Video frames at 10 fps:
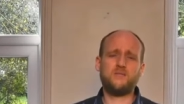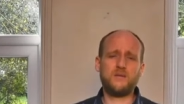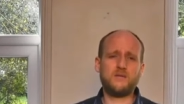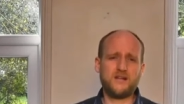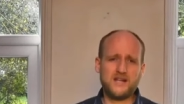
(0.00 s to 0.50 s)

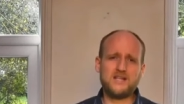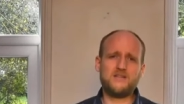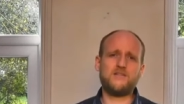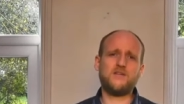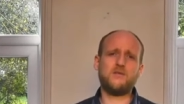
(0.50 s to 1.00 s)
we
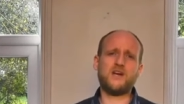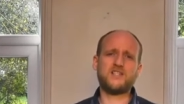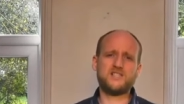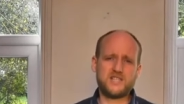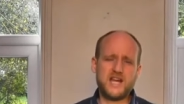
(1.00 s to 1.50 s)
believe that we
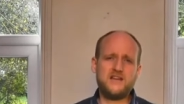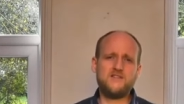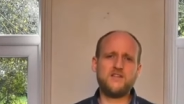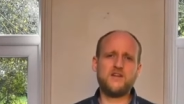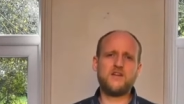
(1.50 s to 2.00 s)
are
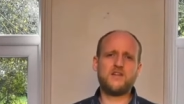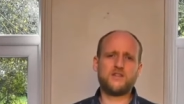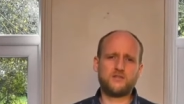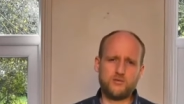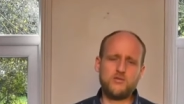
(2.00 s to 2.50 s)
saved
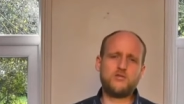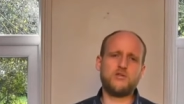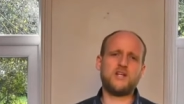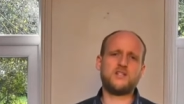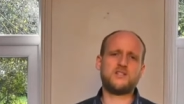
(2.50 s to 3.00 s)
through the
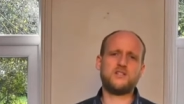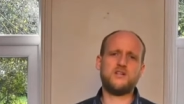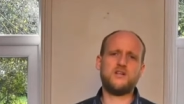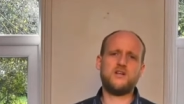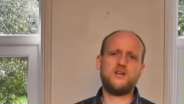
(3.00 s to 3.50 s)
grace
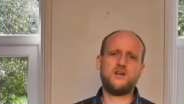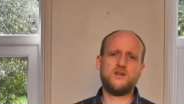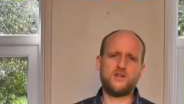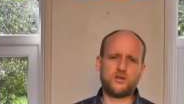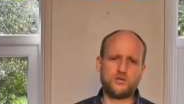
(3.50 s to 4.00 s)

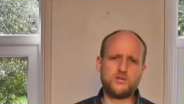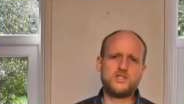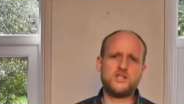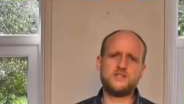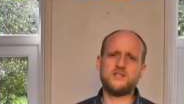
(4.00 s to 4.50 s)
of the
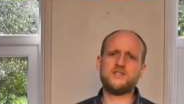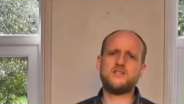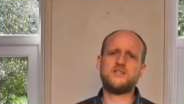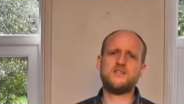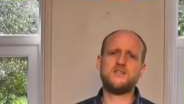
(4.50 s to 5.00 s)
Lord
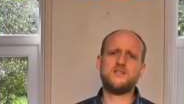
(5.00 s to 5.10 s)
Jesus.